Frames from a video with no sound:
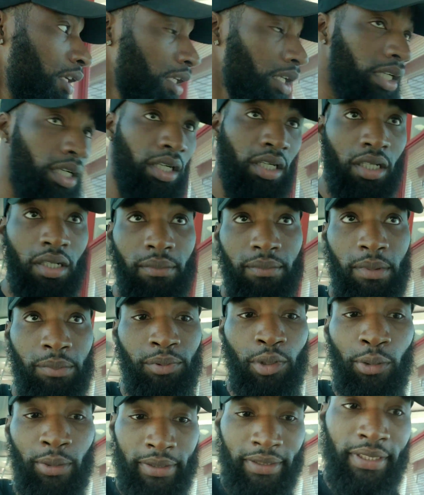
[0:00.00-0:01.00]
Um, the
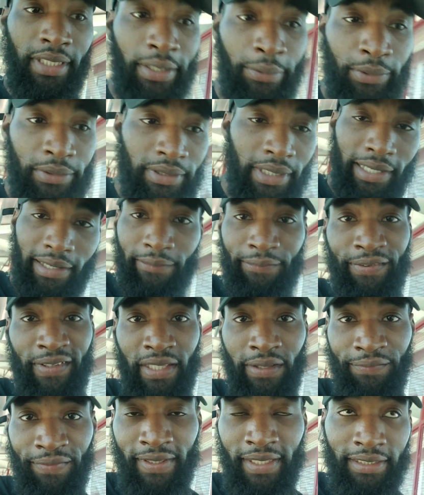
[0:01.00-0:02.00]
broker said it was like a
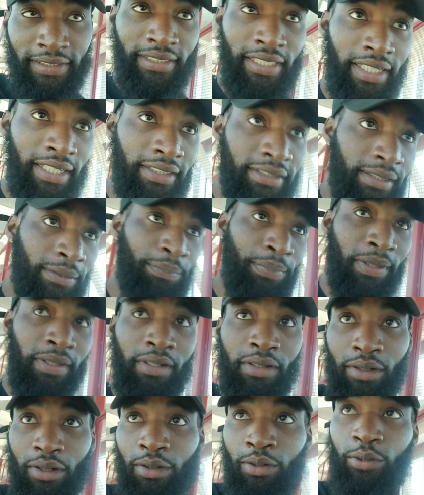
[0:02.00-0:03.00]
50-50 chance
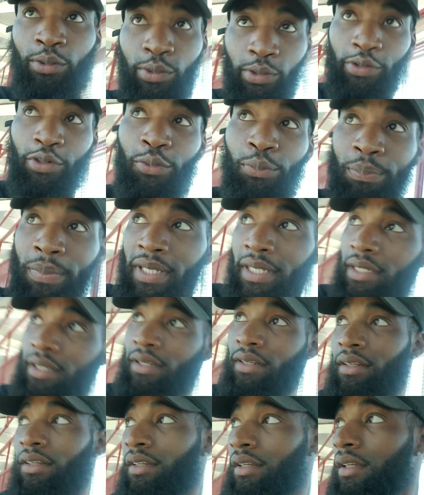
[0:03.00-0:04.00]
depending on who it be
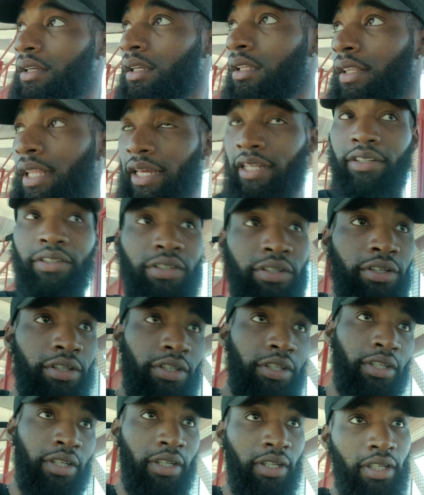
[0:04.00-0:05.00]
that
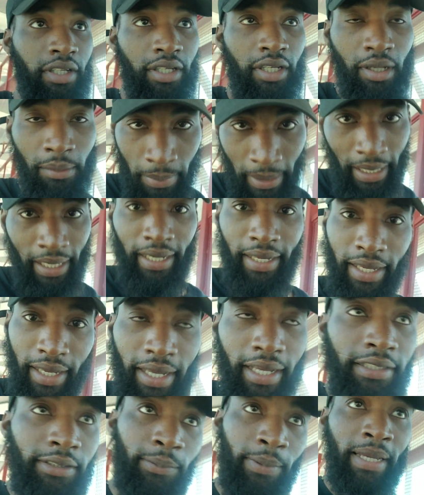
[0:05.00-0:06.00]
your black
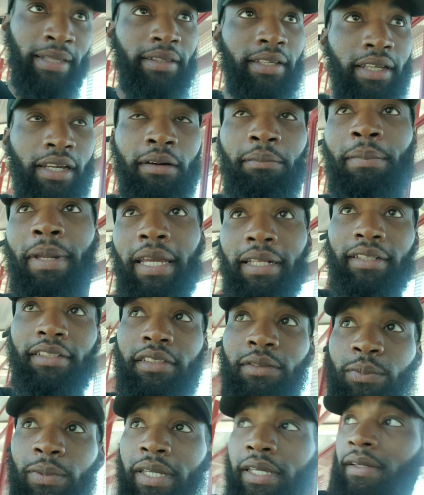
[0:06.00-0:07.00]
ass would have to come back
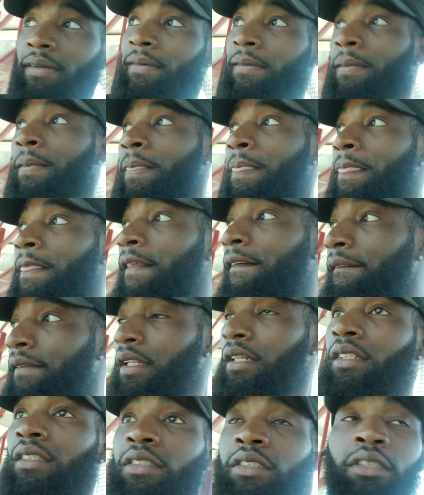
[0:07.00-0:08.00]
this way.
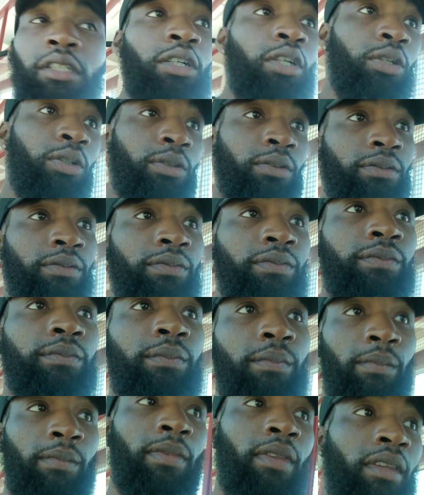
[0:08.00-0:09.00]
So
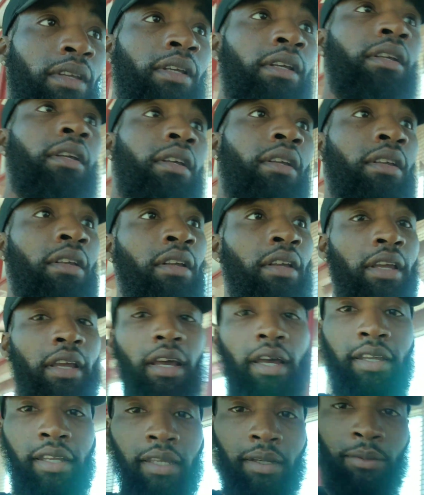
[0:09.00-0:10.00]
here I